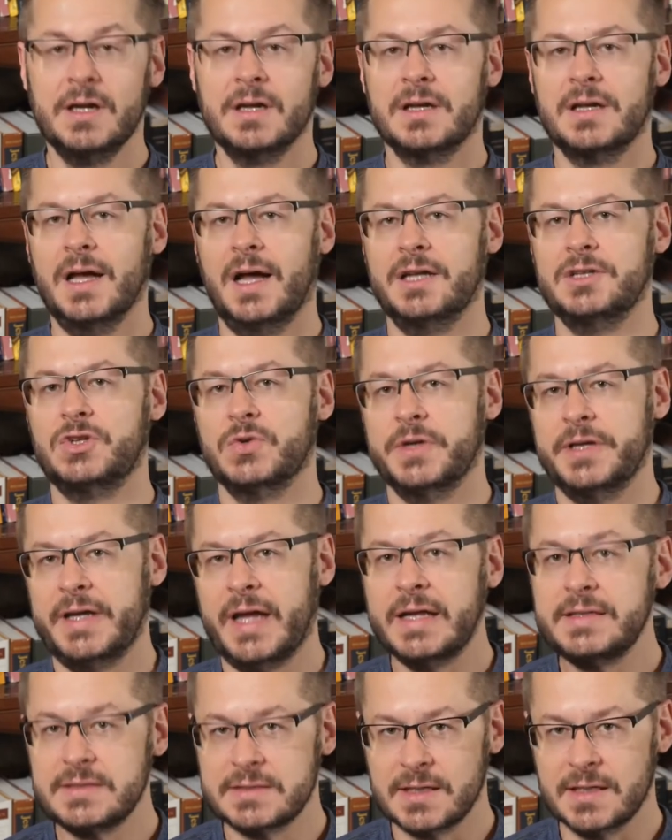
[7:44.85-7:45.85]
God
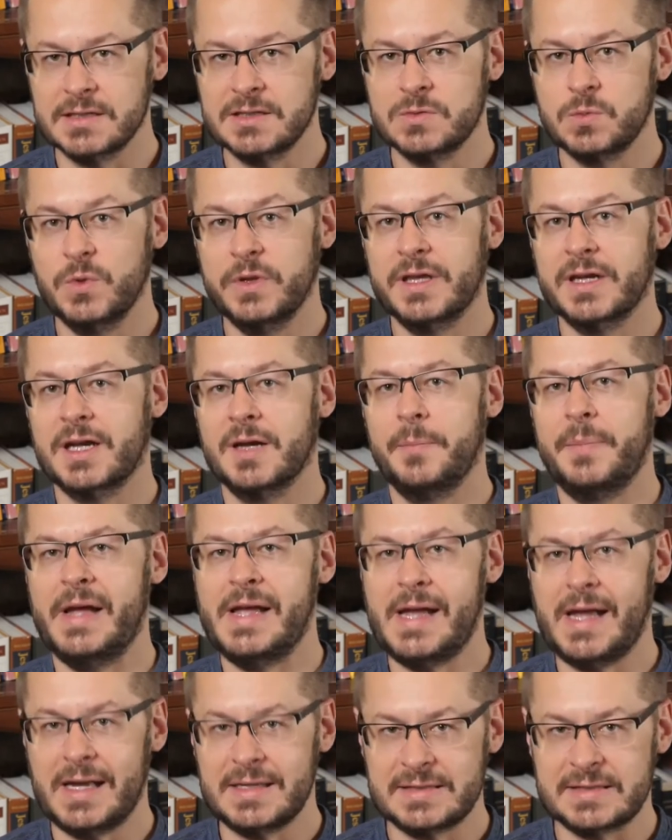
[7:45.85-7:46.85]
creates us with a
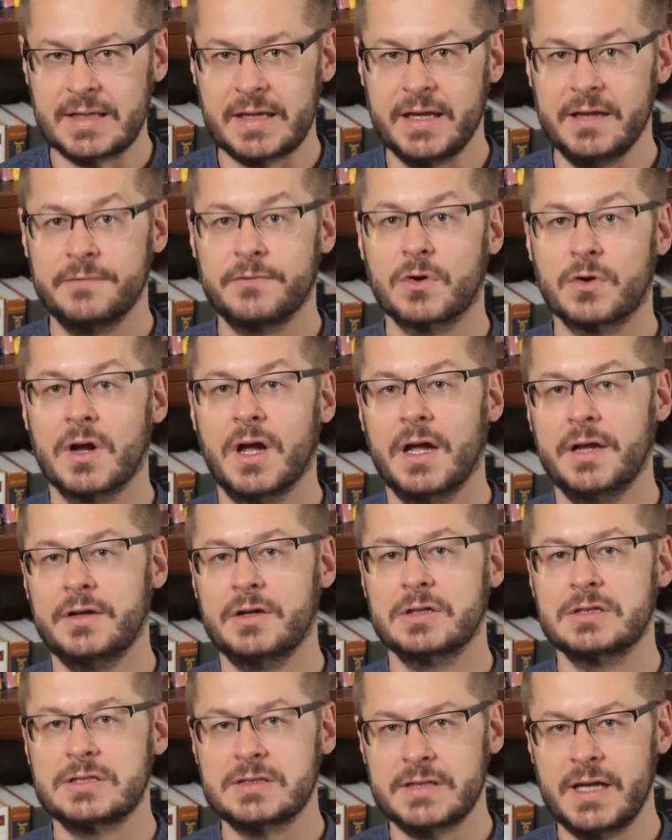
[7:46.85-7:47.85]
capacity for
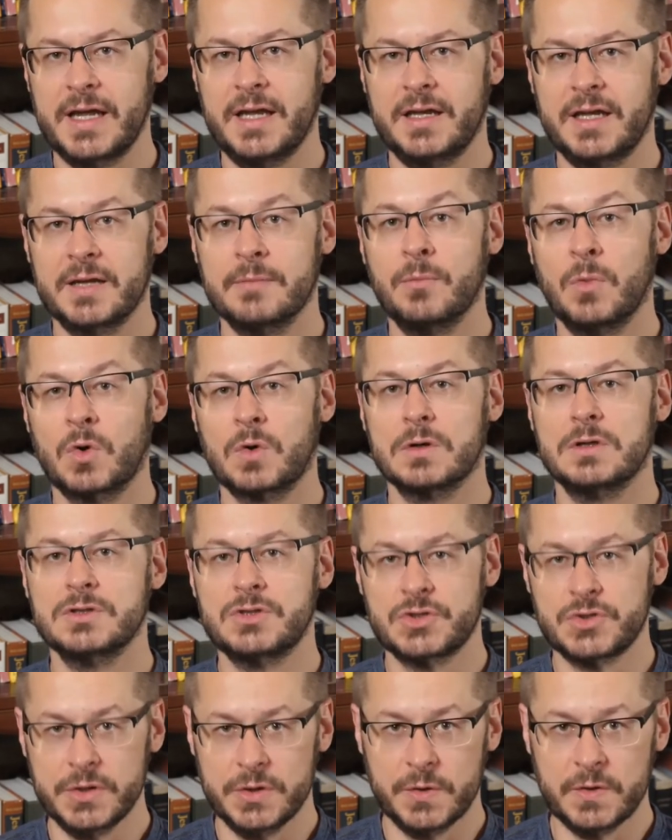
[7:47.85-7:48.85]
understanding moral
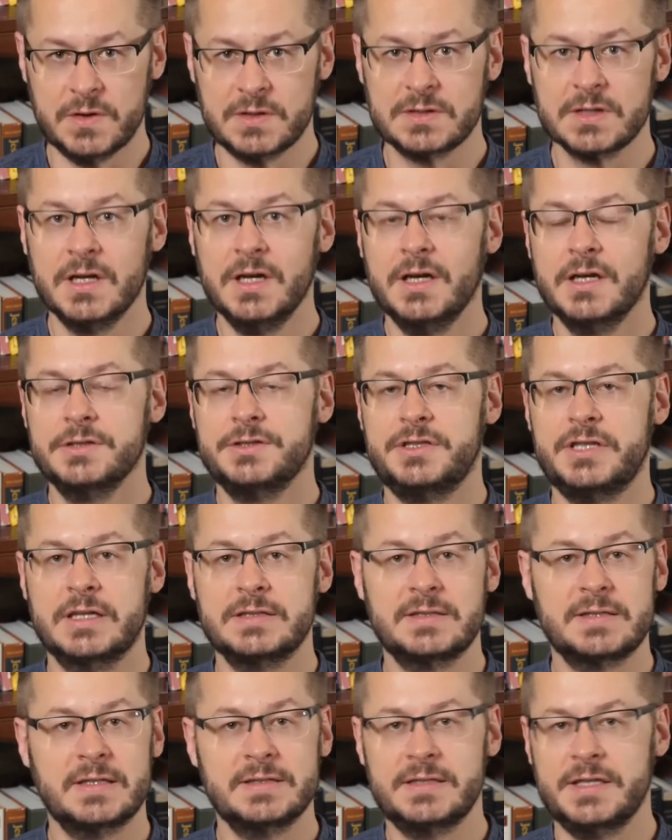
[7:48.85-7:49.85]
truths,
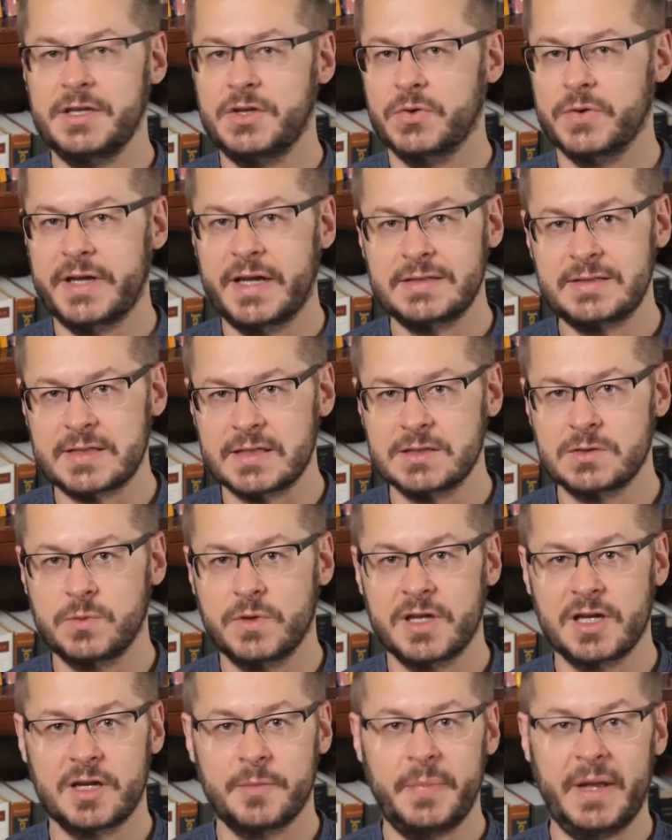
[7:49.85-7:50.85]
just as He creates us with
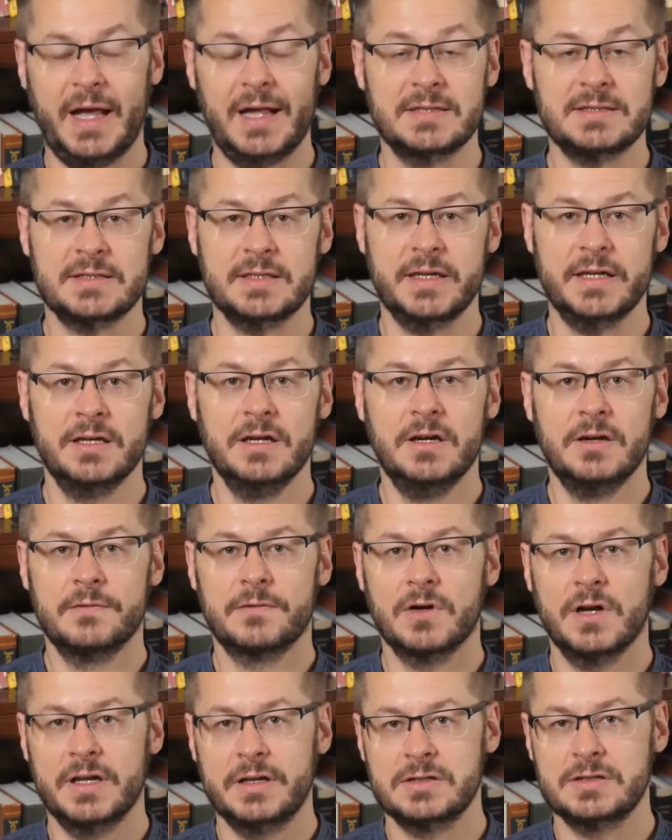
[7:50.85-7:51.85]
a capacity
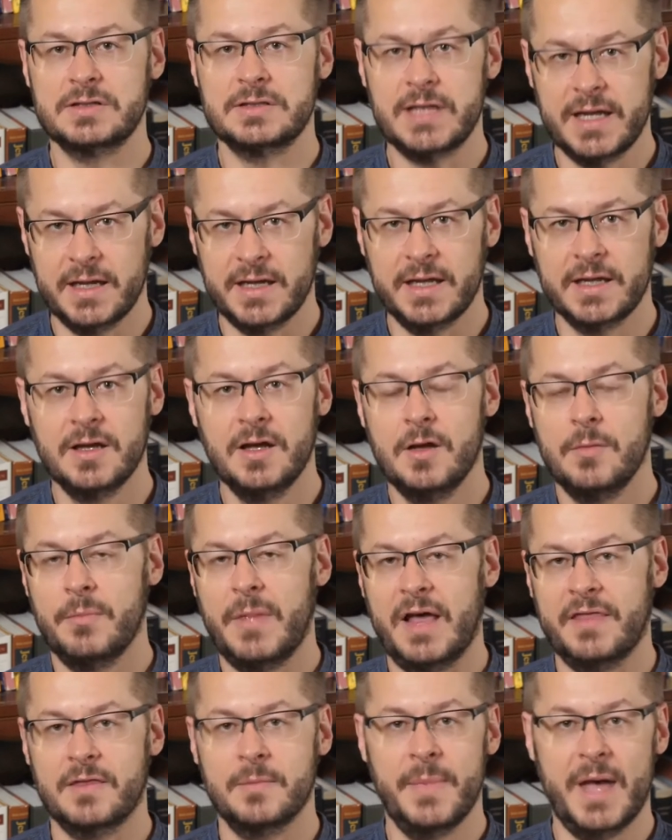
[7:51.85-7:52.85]
for understanding
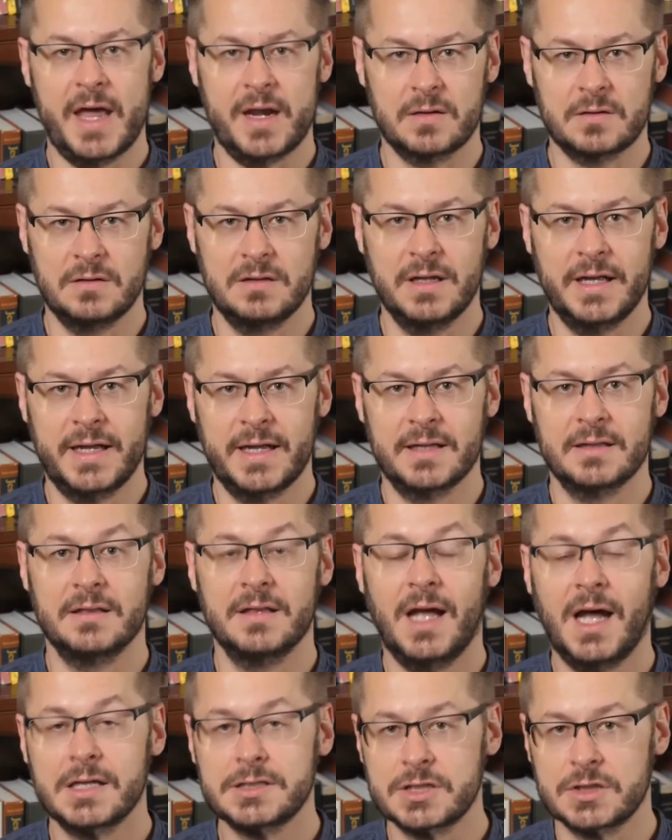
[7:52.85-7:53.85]
mathematical and
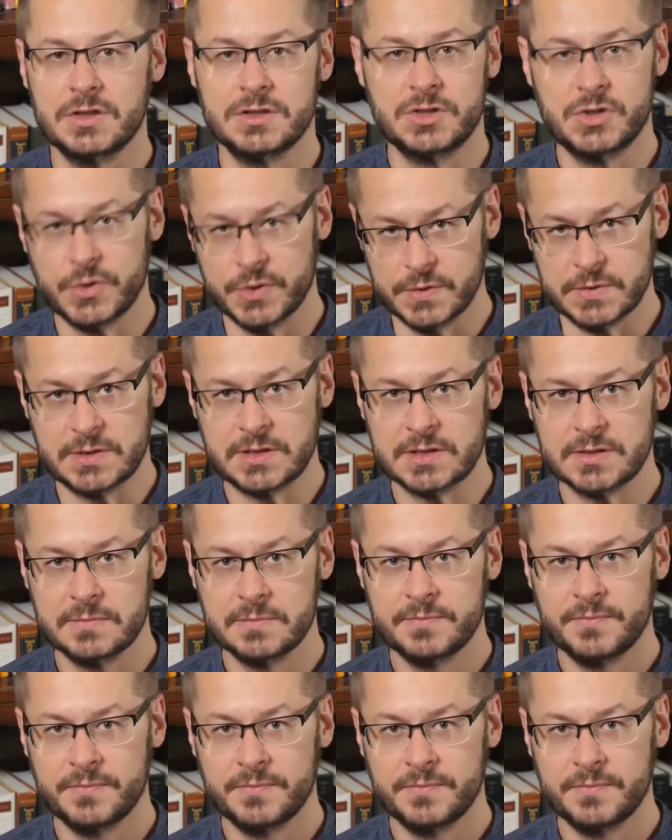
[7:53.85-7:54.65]
logical truths.